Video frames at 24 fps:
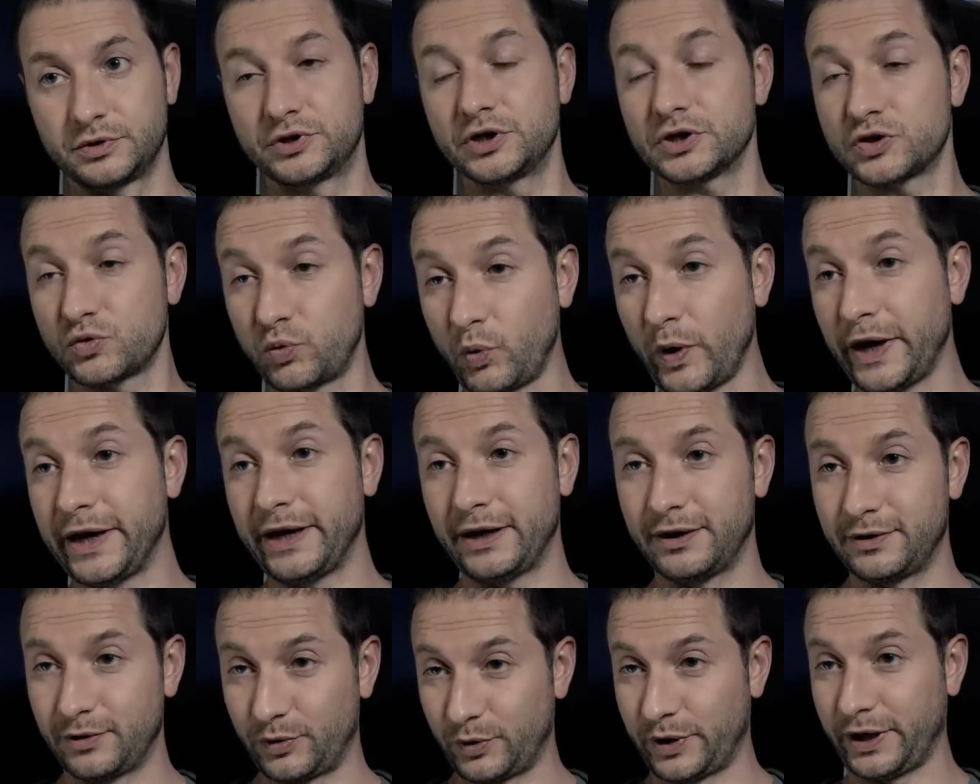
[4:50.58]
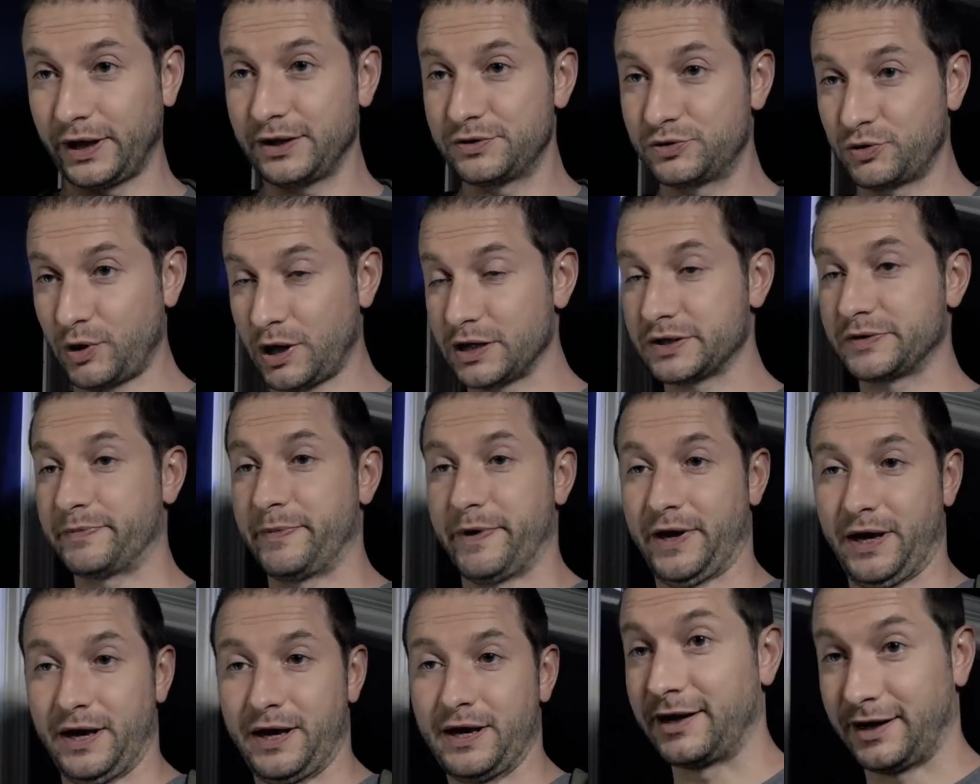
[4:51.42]
Just wait, okay? Trust
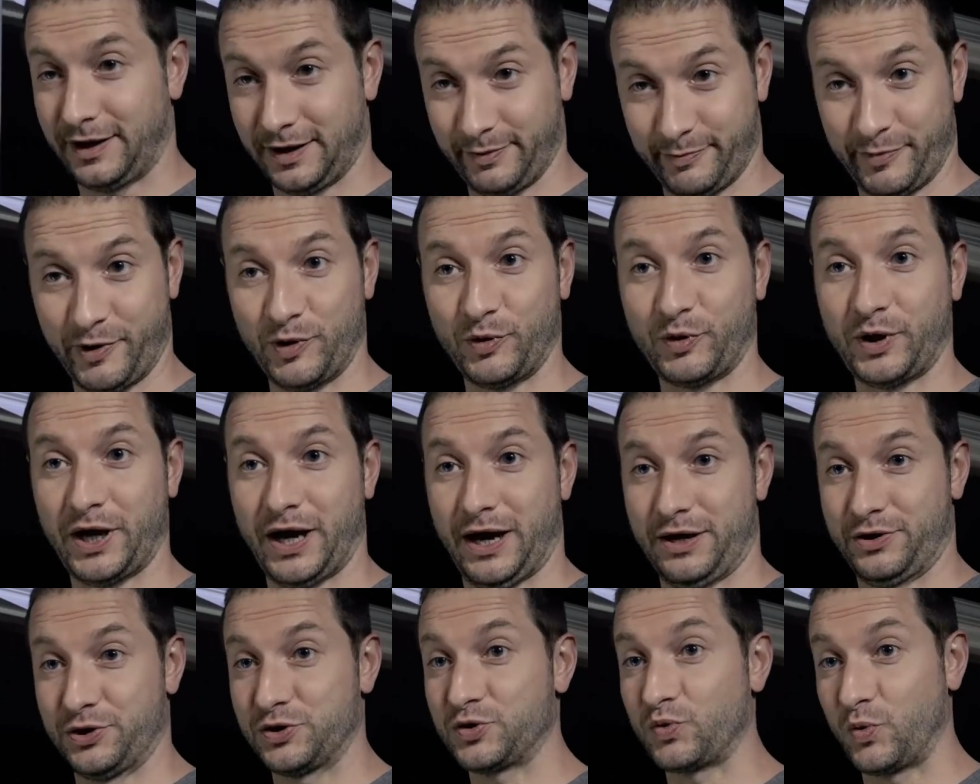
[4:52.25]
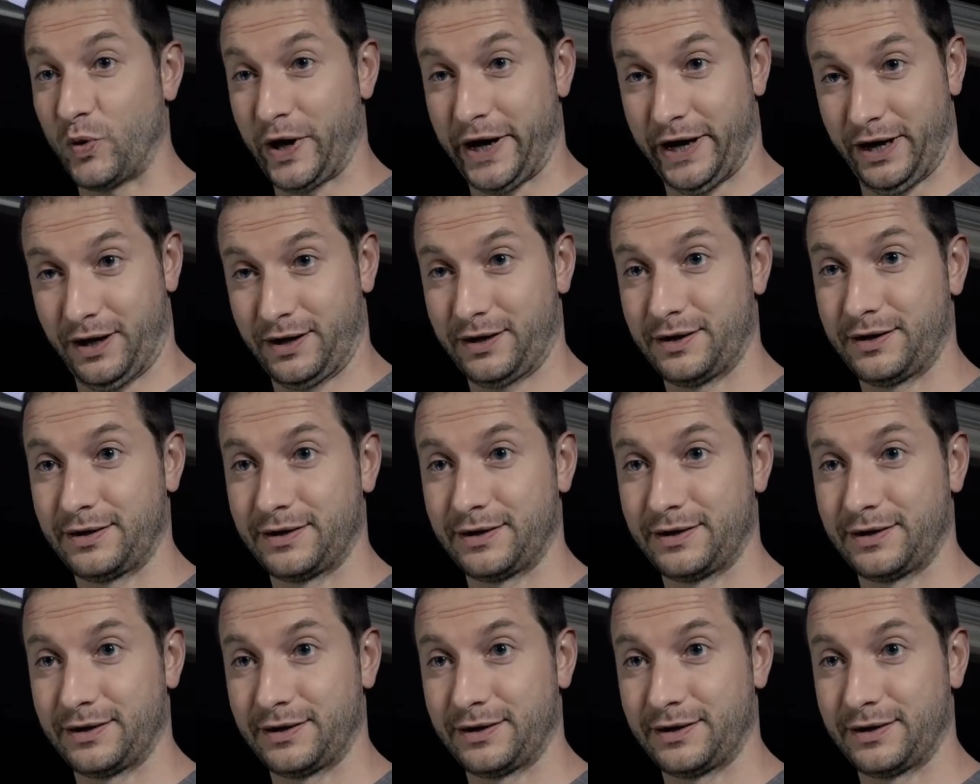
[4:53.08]
me. It'll be okay. Just wait.